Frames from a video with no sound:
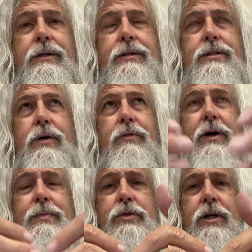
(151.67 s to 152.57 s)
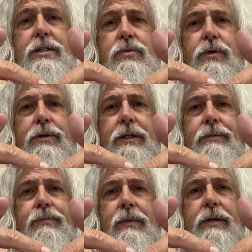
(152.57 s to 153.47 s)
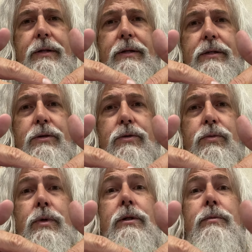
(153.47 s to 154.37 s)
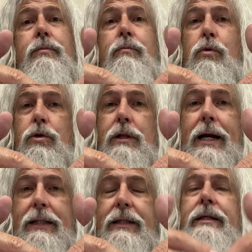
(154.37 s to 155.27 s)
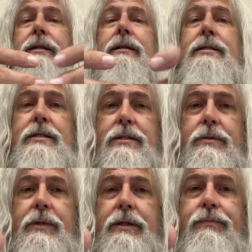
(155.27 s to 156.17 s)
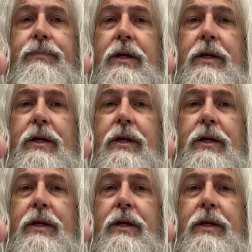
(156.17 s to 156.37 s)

So if I'm trustworthy, you will more likely listen to me.